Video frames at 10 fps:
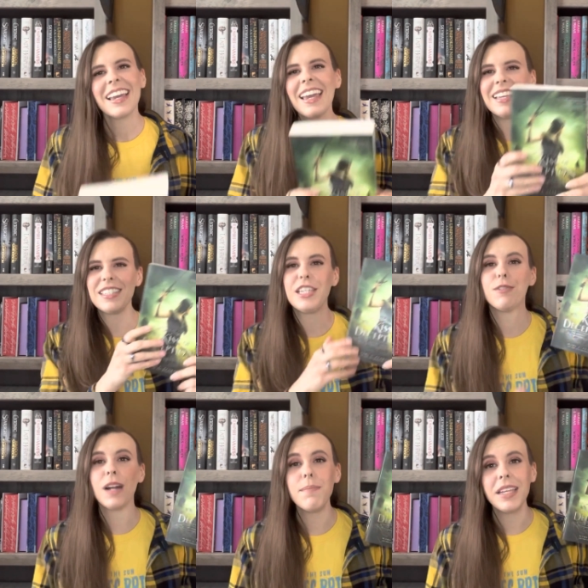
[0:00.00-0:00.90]
is The
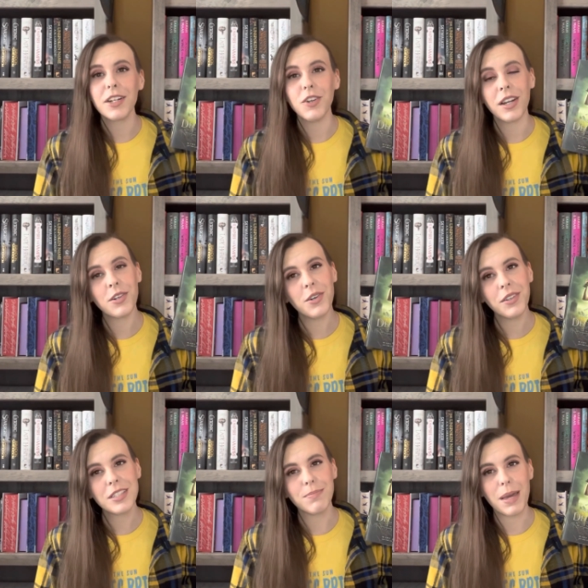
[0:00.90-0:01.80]
Remnant
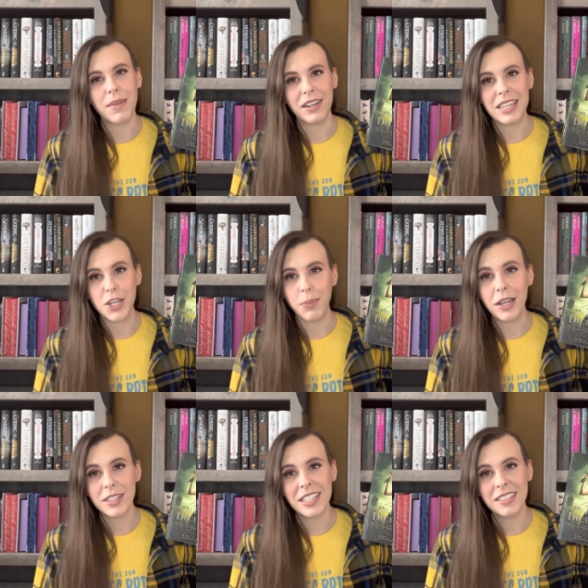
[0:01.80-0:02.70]
Chronicles by Mary E.
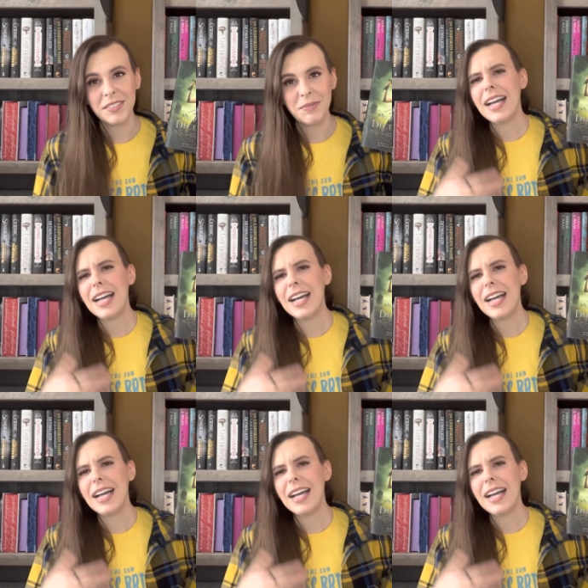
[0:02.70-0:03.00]
Pearson.